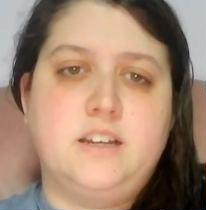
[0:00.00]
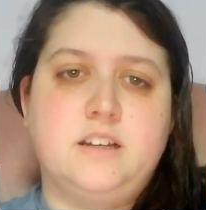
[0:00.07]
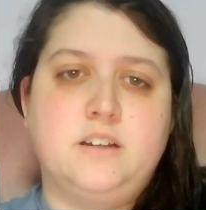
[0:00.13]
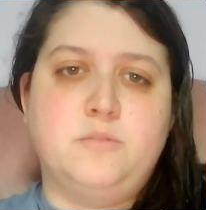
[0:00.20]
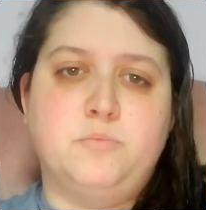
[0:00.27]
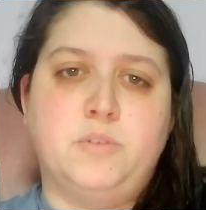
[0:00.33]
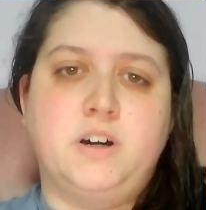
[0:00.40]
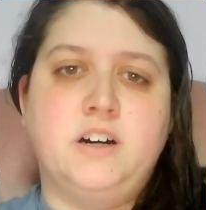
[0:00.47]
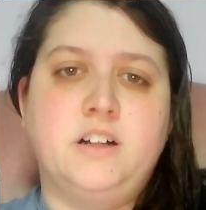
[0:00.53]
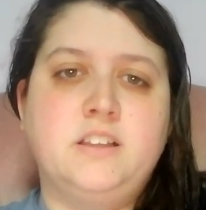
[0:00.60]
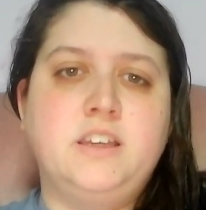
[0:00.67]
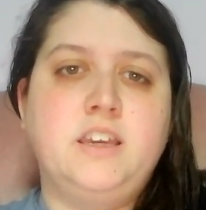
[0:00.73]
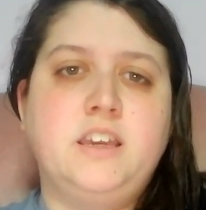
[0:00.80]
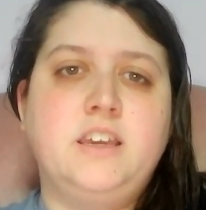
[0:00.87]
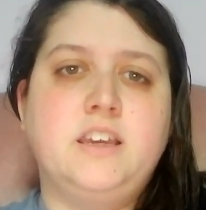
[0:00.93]

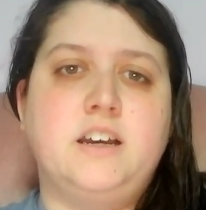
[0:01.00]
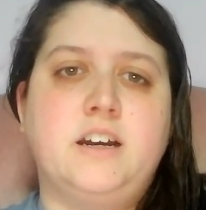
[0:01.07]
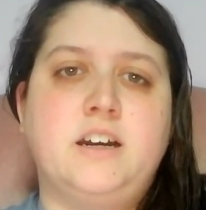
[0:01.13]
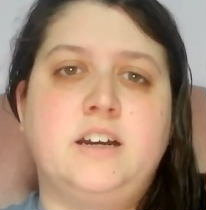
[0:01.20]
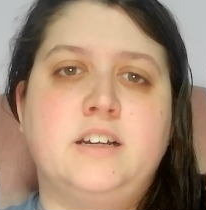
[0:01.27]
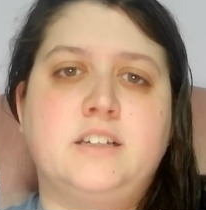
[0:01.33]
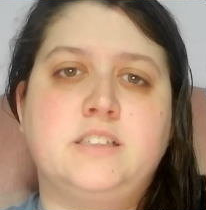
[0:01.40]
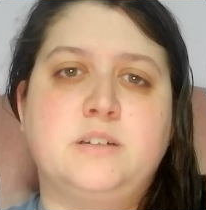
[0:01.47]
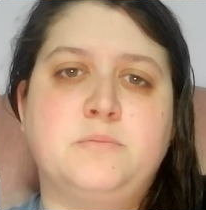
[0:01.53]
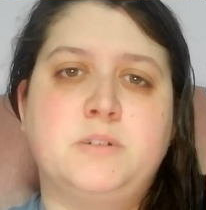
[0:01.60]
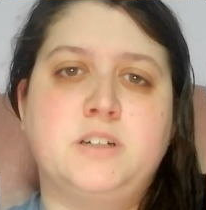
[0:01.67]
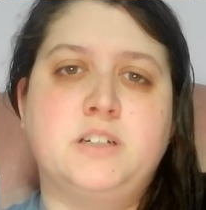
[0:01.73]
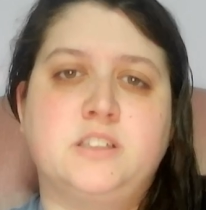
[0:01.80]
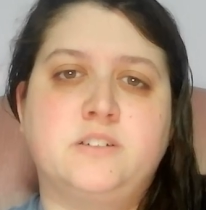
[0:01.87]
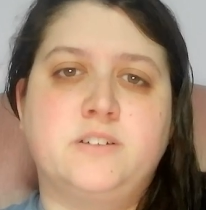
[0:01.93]
Bali,
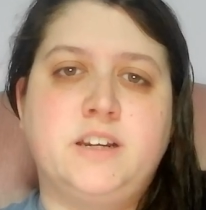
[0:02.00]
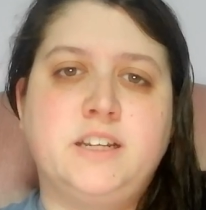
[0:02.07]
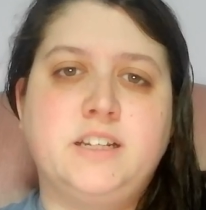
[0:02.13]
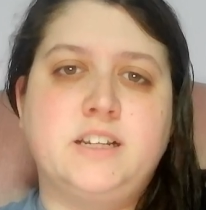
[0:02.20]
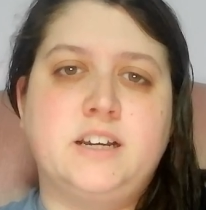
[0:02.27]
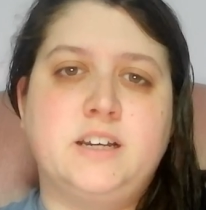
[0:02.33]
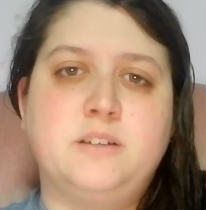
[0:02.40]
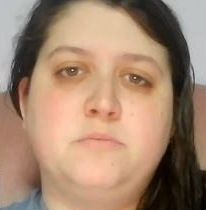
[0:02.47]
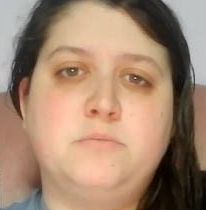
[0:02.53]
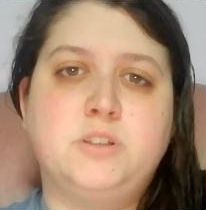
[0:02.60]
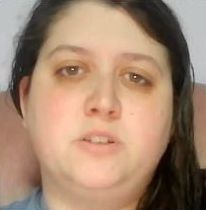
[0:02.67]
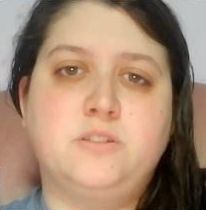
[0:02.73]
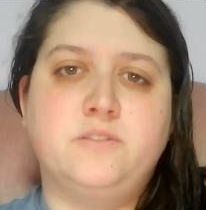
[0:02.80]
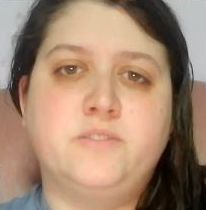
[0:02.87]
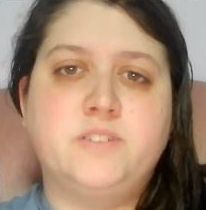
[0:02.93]
summer is a great time
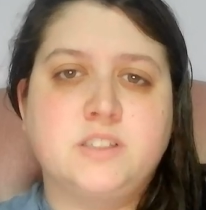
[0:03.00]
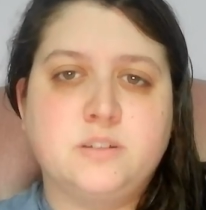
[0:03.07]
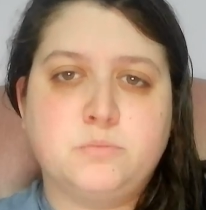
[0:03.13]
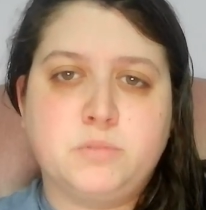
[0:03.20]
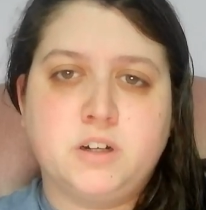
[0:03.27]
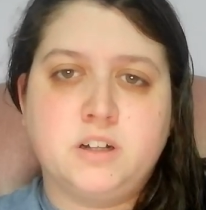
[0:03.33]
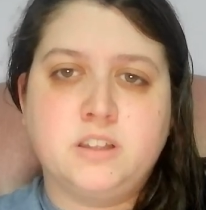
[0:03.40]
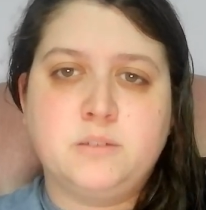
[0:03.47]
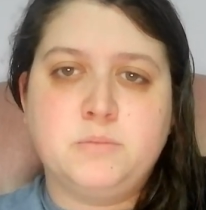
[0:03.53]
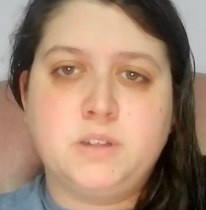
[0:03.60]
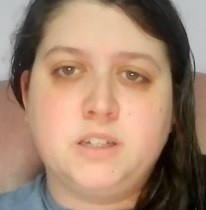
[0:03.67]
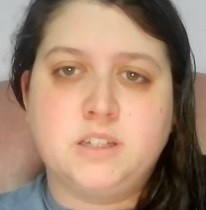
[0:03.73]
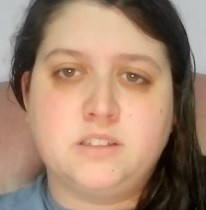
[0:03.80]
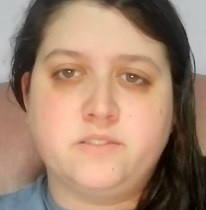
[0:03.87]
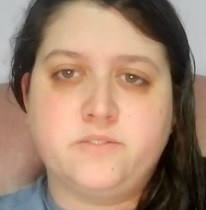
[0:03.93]
to visit Bali
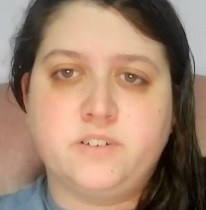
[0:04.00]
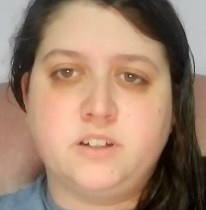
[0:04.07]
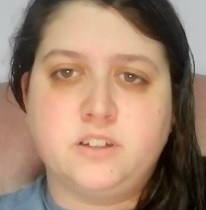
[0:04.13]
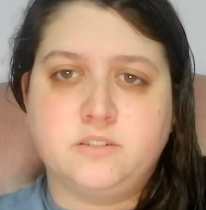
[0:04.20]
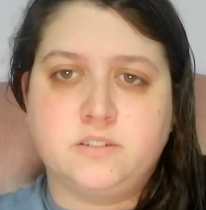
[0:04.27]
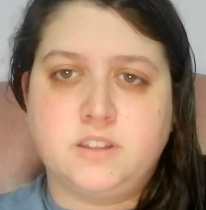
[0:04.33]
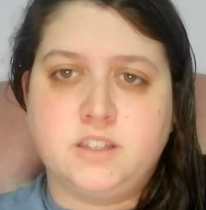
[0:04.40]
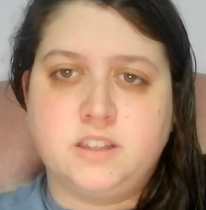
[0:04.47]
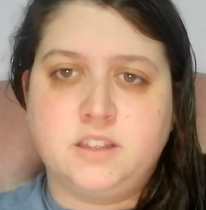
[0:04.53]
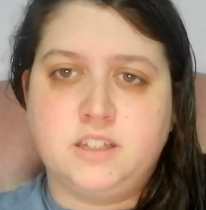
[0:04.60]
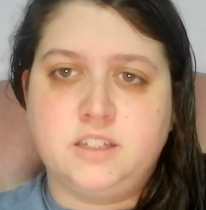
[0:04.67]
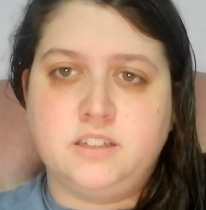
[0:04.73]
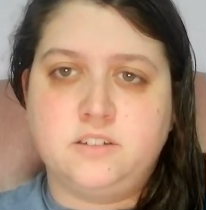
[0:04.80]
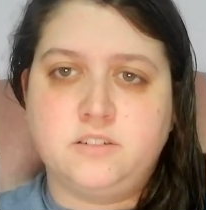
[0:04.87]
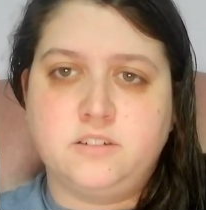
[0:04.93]
because it falls within the
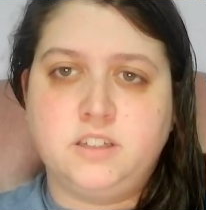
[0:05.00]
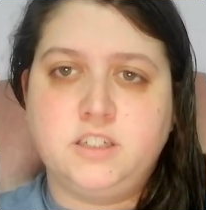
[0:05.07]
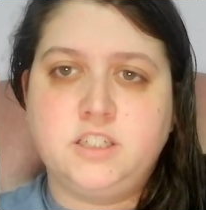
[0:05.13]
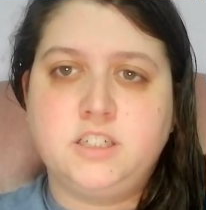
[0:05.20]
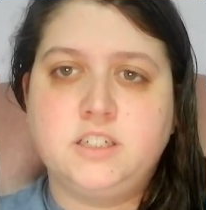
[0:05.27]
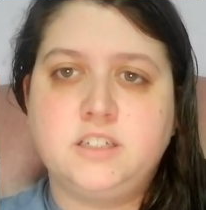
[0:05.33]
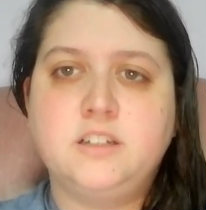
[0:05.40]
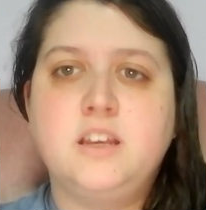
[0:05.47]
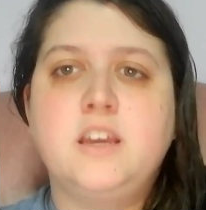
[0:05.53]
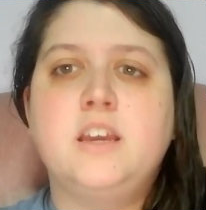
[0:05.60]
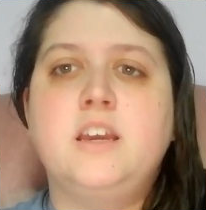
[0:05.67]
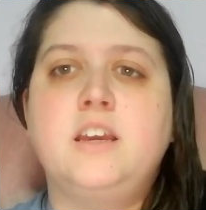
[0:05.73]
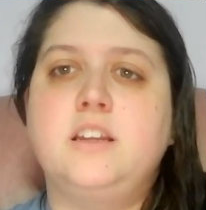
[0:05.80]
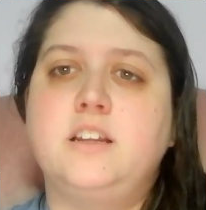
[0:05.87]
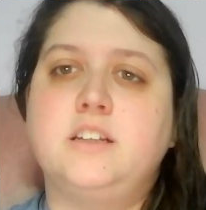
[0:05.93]
Indonesian
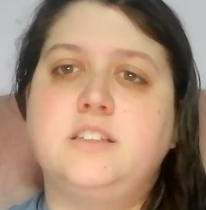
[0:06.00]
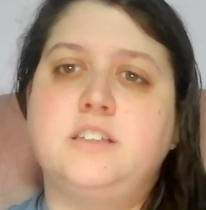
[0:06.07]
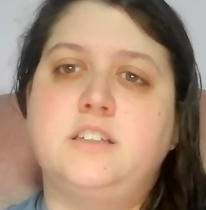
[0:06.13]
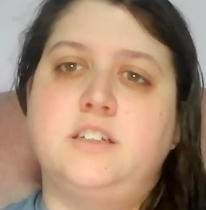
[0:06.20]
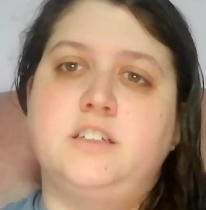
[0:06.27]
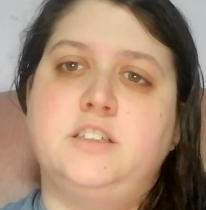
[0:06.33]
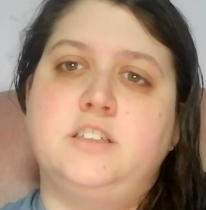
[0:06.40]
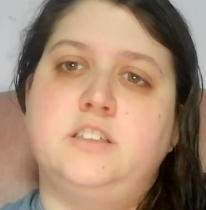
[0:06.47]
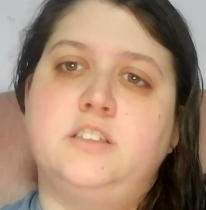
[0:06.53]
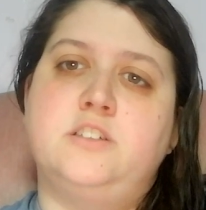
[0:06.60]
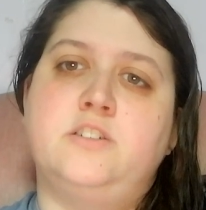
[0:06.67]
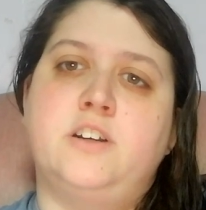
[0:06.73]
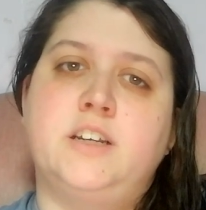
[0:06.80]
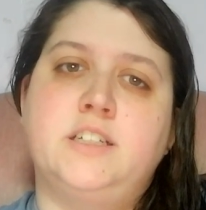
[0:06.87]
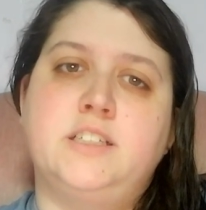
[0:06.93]
destination's
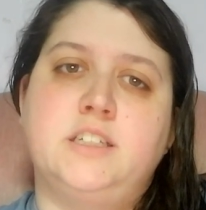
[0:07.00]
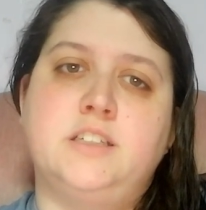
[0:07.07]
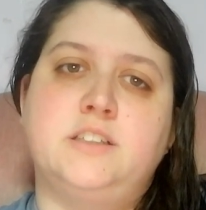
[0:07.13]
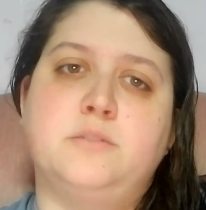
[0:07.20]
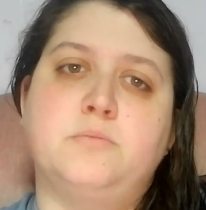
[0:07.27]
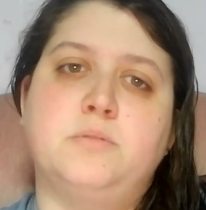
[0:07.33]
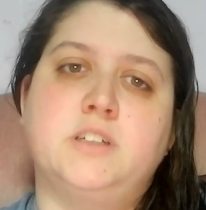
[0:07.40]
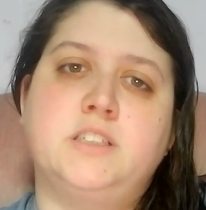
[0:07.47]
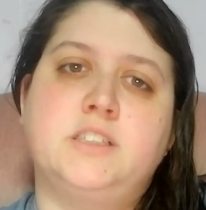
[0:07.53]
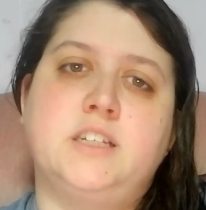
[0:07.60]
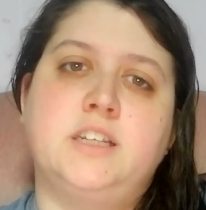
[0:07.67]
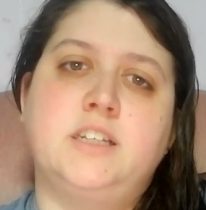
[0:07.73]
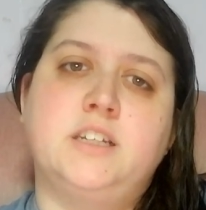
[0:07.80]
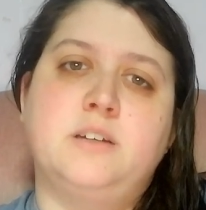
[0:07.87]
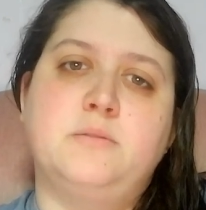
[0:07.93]
dry season, plus
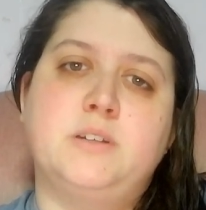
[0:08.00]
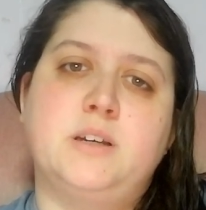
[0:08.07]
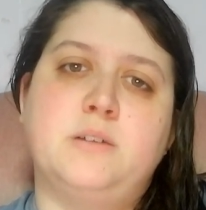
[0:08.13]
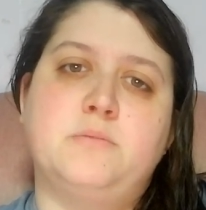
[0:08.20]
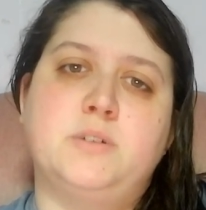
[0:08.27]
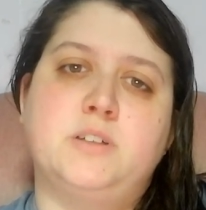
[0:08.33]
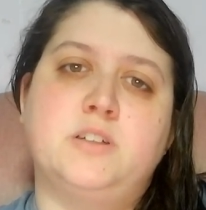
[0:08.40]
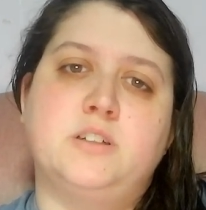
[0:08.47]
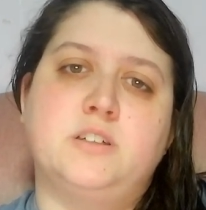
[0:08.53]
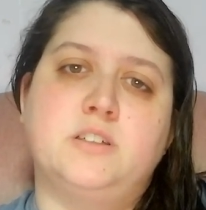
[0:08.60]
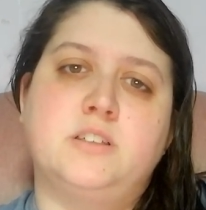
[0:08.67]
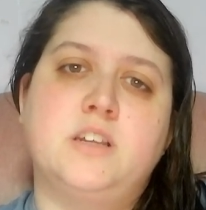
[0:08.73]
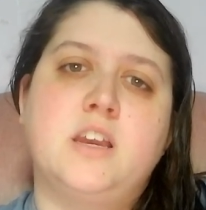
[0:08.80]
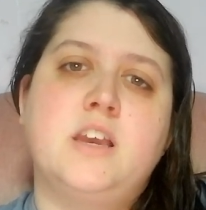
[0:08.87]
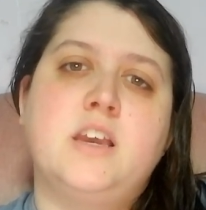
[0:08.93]
daytime
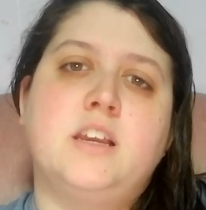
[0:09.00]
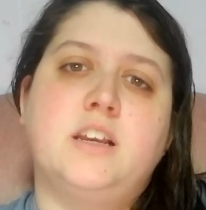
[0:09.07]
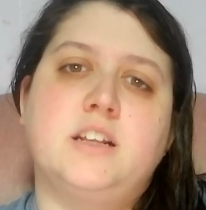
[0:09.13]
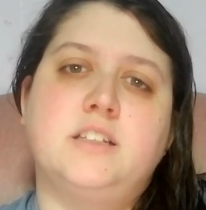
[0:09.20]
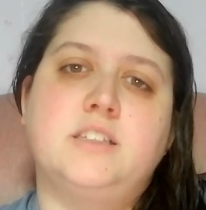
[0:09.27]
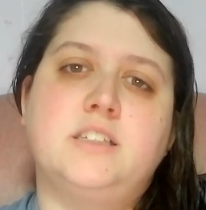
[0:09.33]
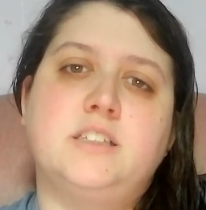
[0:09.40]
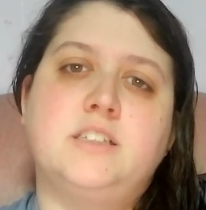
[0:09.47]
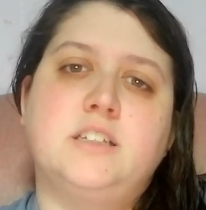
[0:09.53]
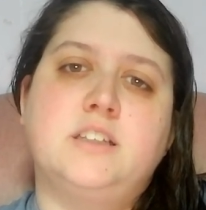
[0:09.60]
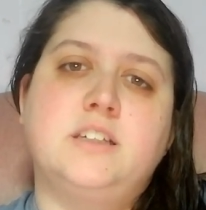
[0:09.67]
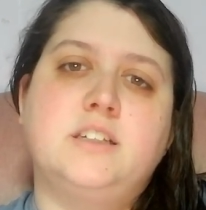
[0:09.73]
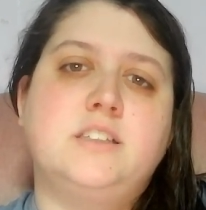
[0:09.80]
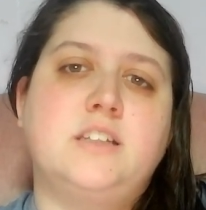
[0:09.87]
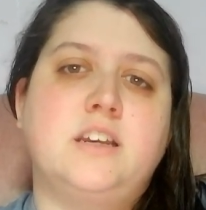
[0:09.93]
temperatures
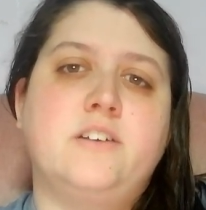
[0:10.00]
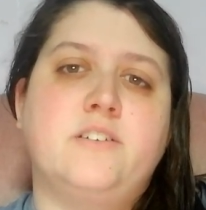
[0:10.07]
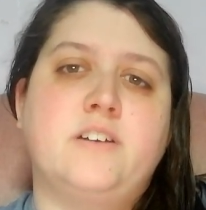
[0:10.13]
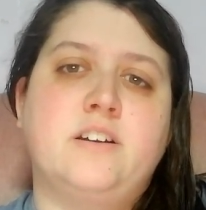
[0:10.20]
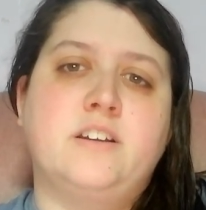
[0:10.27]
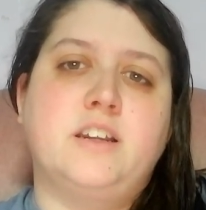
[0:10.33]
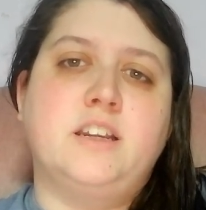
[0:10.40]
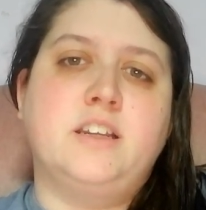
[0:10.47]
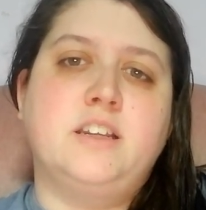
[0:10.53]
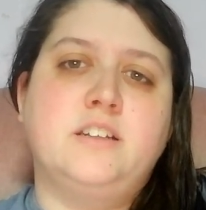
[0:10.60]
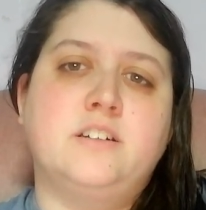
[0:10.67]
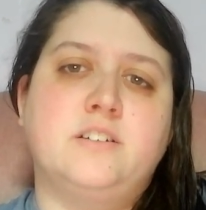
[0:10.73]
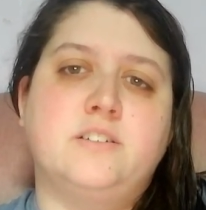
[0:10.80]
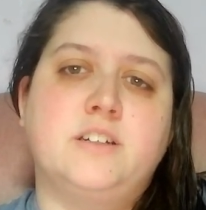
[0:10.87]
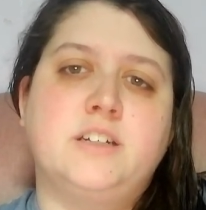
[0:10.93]
consistently stay around 80
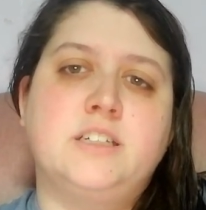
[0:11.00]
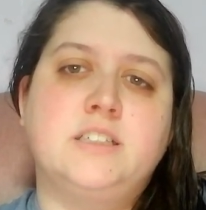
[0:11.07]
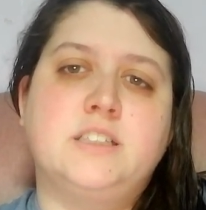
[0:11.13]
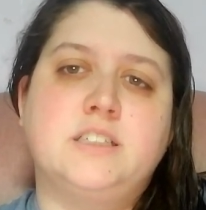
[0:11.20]
degrees.